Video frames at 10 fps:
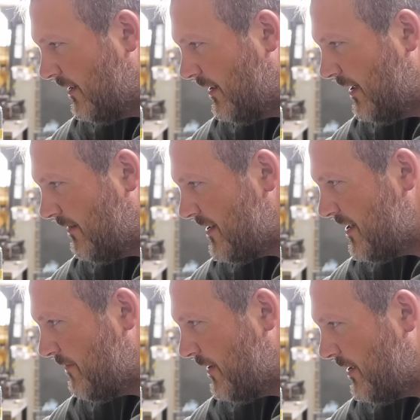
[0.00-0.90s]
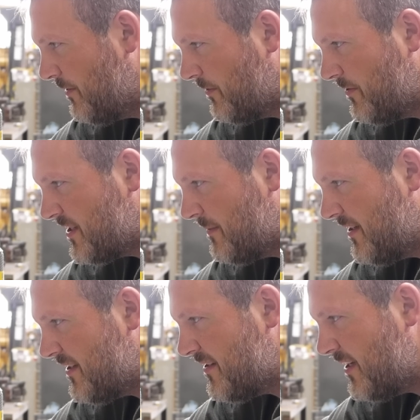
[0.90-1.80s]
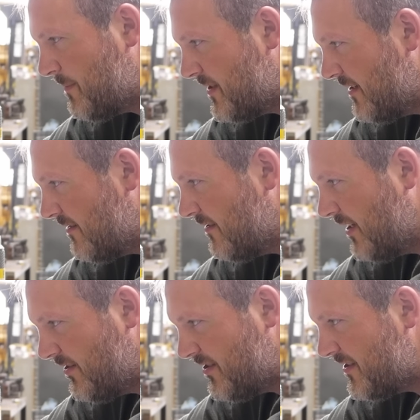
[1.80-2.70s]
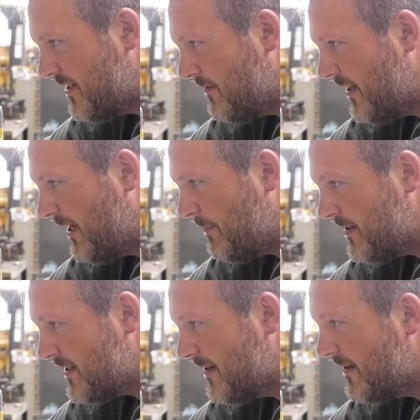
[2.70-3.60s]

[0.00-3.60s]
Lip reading: All right, let's see if we can go through some of these steps and just see what happens.